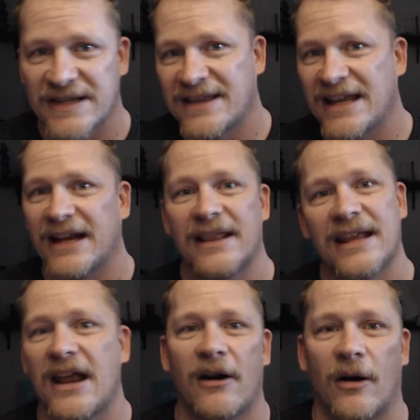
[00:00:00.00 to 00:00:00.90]
at the end of the
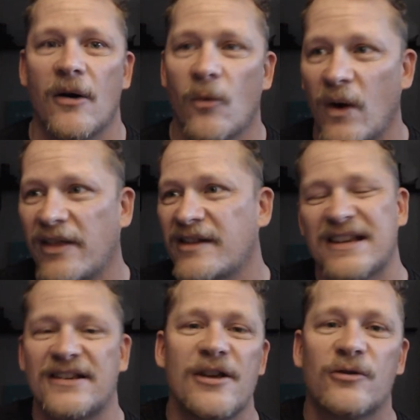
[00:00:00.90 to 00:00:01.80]
year, where there's
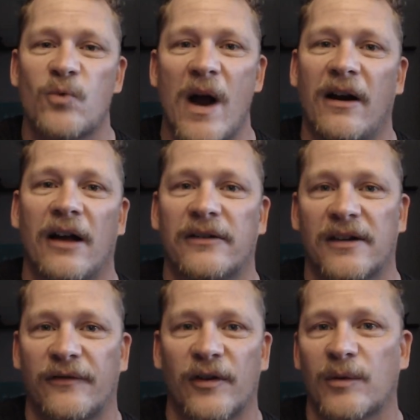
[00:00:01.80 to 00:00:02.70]
these huge warehouses
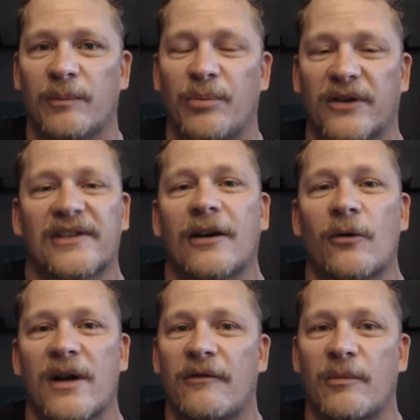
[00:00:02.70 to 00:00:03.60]
filled with books that no
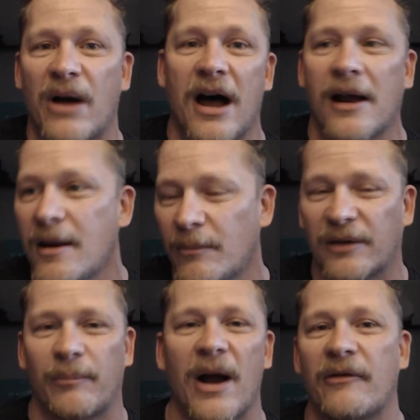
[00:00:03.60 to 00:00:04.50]
one ever bought, but the
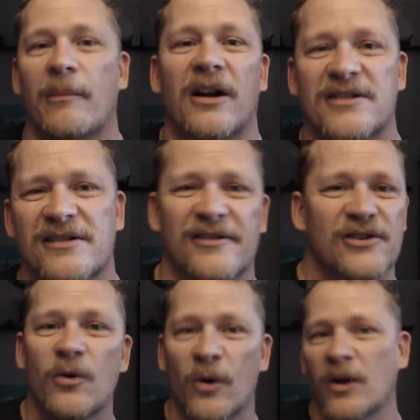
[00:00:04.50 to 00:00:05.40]
profit margin looks
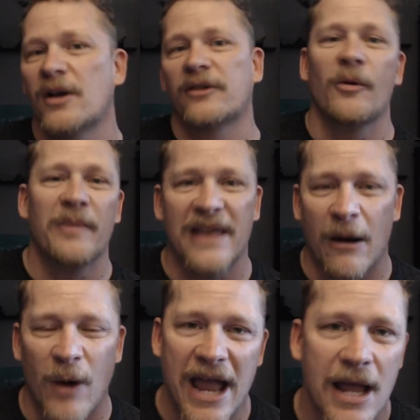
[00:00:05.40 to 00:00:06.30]
cool. Don't be that
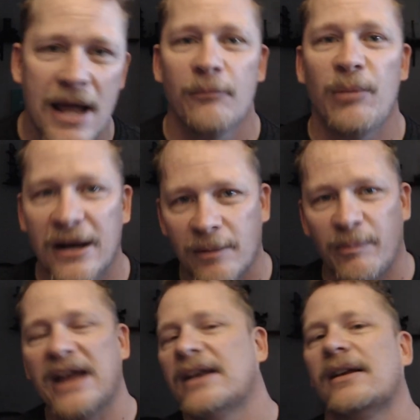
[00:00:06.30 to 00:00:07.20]
way. Be
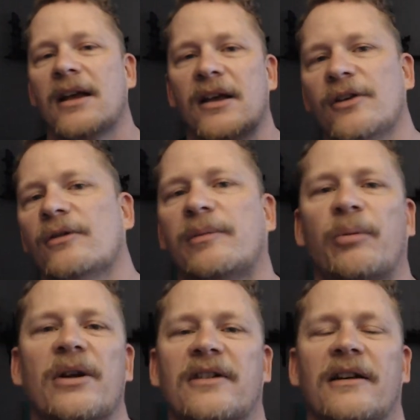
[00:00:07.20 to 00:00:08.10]
independent, use
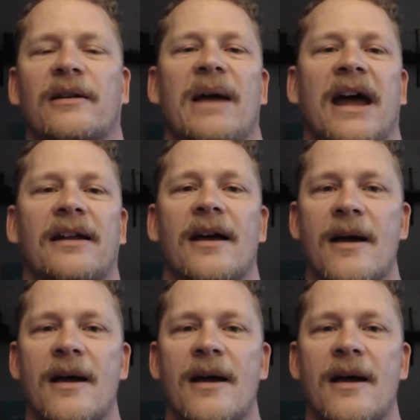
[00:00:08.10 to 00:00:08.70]
print on demand,